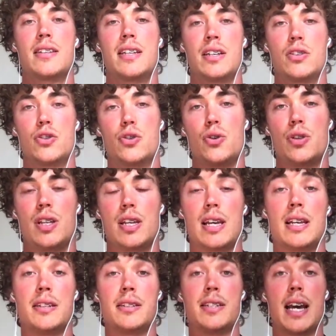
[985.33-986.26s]
to the
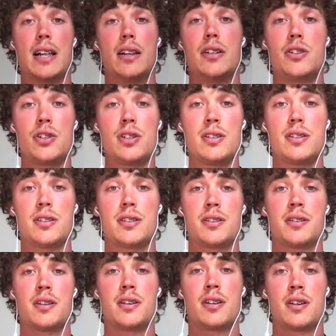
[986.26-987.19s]

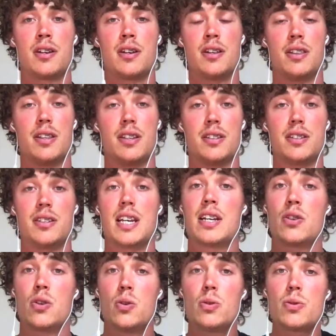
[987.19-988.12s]
intelligence, the
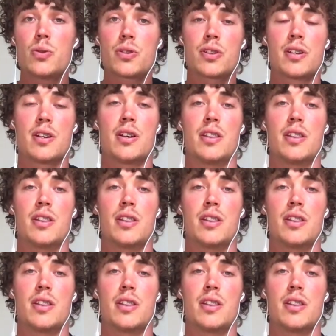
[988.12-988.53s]
signals,